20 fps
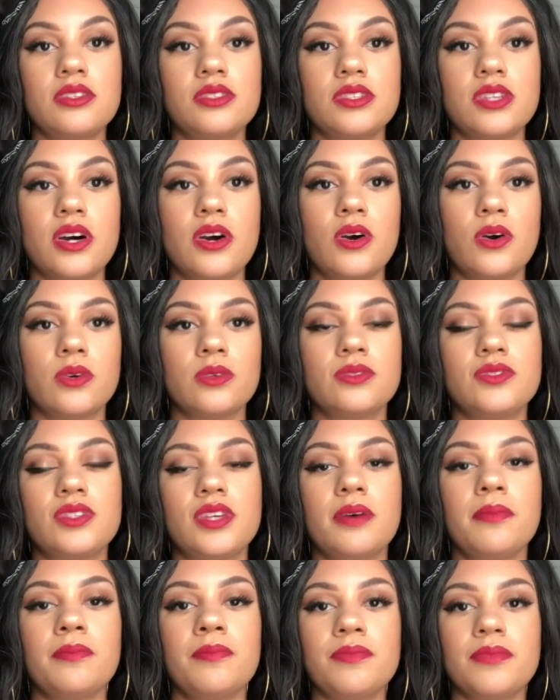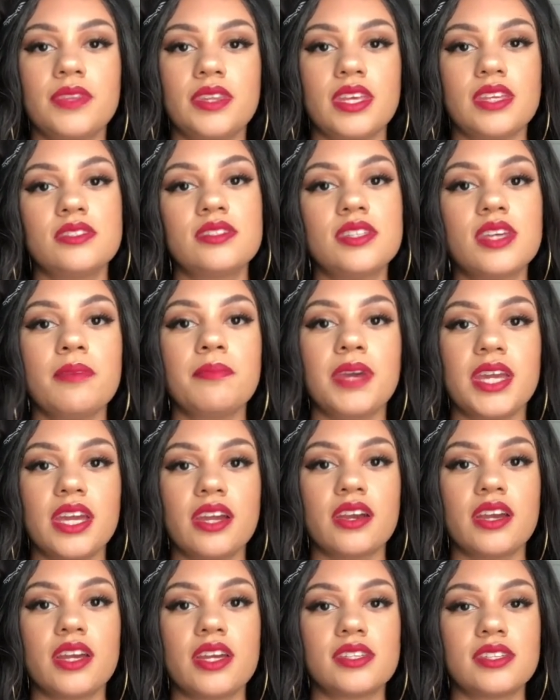So in some
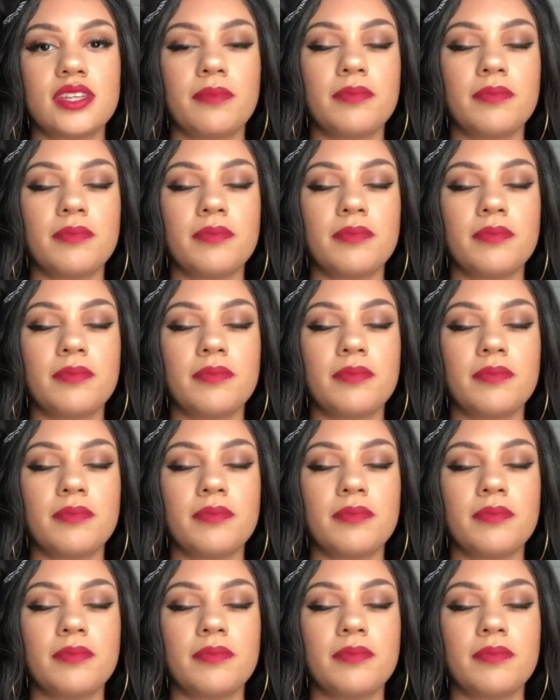areas,